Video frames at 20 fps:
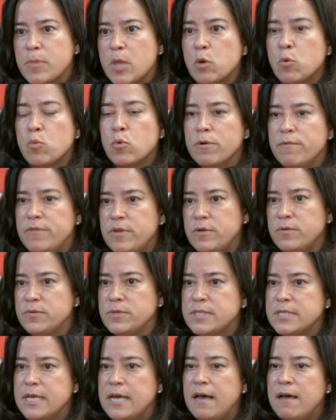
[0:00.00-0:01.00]

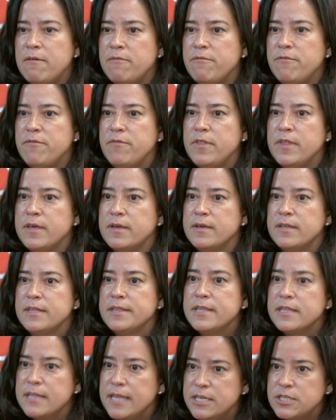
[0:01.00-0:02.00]
reviews of
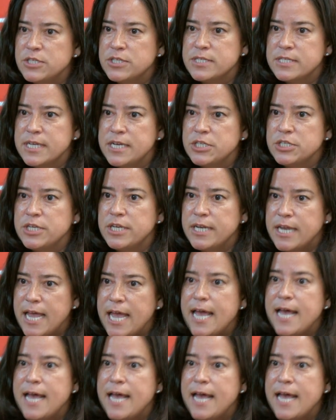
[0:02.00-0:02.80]
the legislation